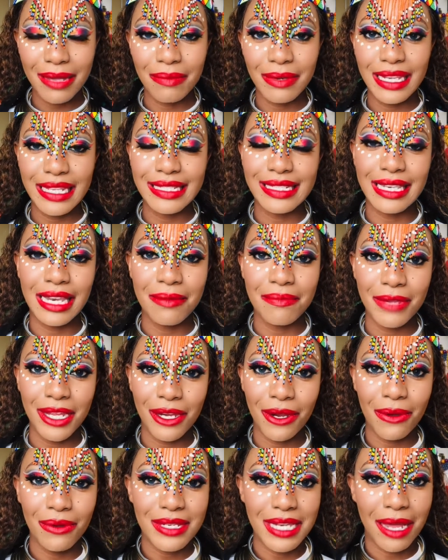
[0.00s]
please let me
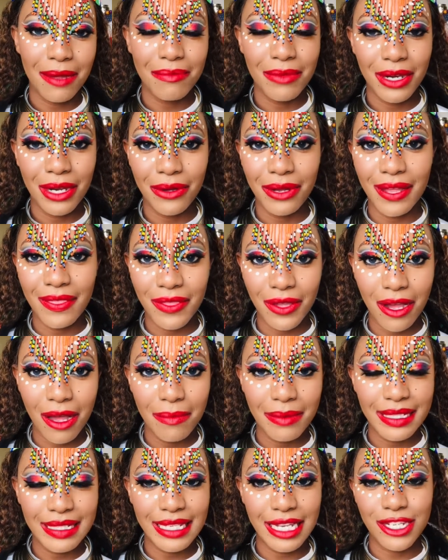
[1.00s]
know down below in the
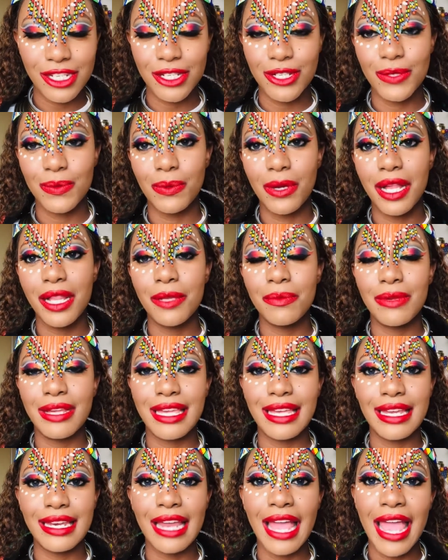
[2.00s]
comment section as well, and we
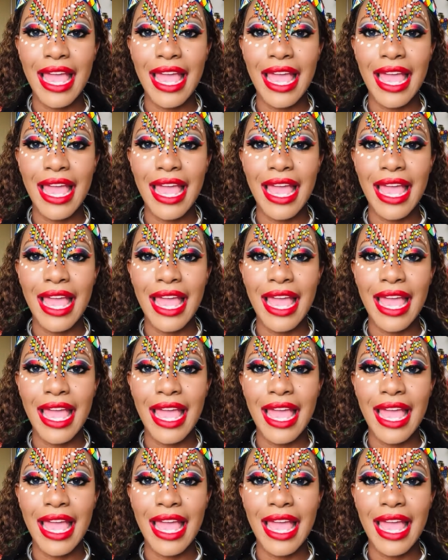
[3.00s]
can